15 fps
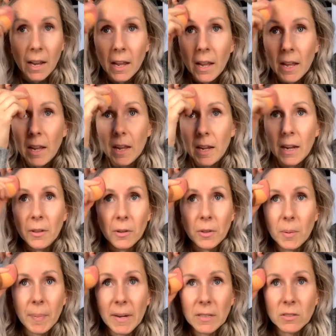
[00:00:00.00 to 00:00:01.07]
either the
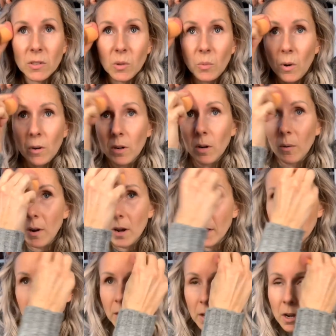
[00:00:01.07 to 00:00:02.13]
pencil won't go on,
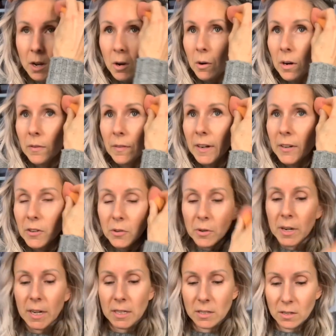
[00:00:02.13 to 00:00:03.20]
or if I do get
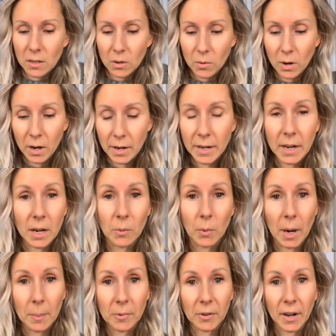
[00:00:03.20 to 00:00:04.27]
it to go on, it
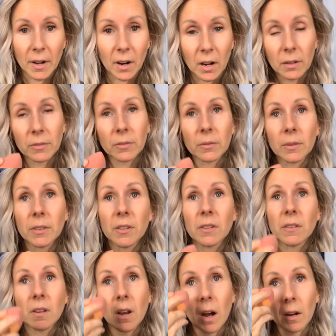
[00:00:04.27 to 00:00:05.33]
wipes right off, which is
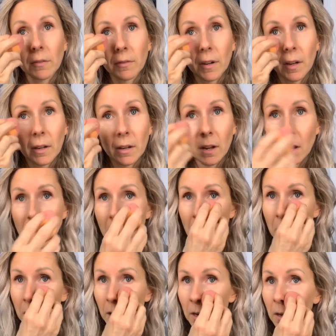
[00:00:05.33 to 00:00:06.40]
not fun.
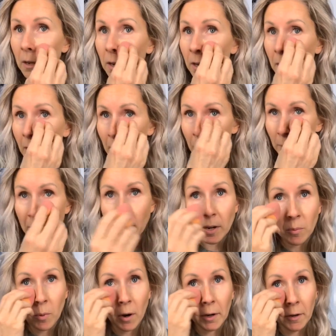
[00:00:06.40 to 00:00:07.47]
And then I wind up
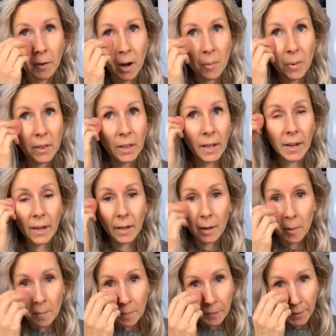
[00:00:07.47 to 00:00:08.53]
walking around with like
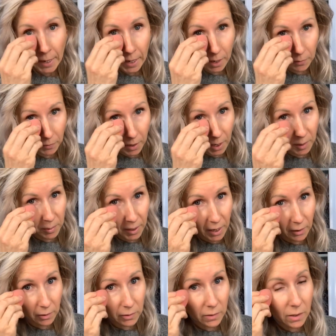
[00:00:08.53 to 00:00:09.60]
half
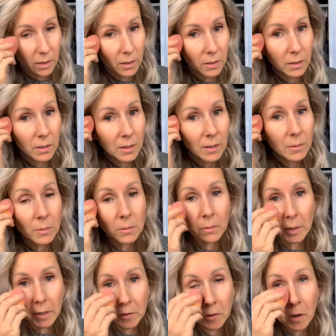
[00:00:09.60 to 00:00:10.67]
eyebrows,
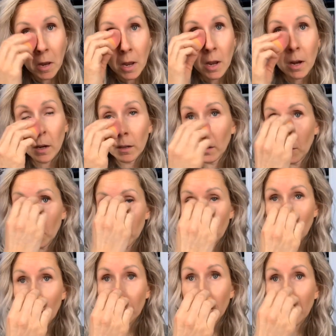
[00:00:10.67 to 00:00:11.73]
which, along with
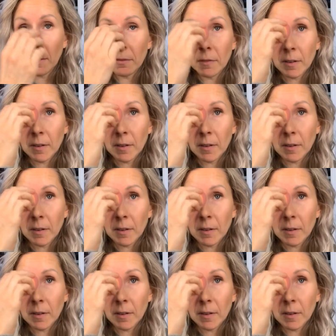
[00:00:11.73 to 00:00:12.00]
not being fun,